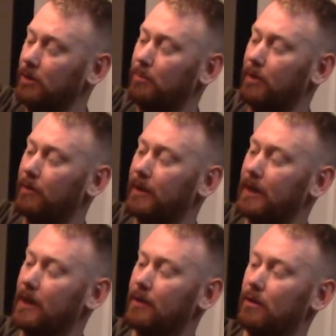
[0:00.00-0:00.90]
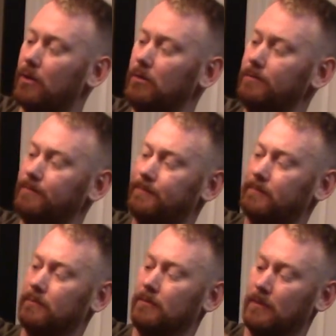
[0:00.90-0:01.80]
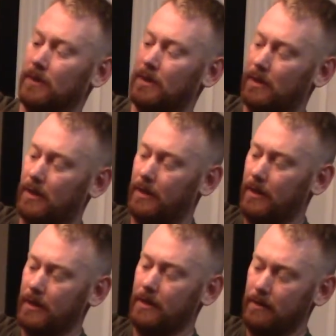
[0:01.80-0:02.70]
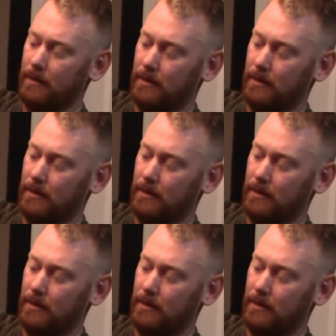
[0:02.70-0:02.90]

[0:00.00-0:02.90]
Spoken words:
You put it right down in the hole, and then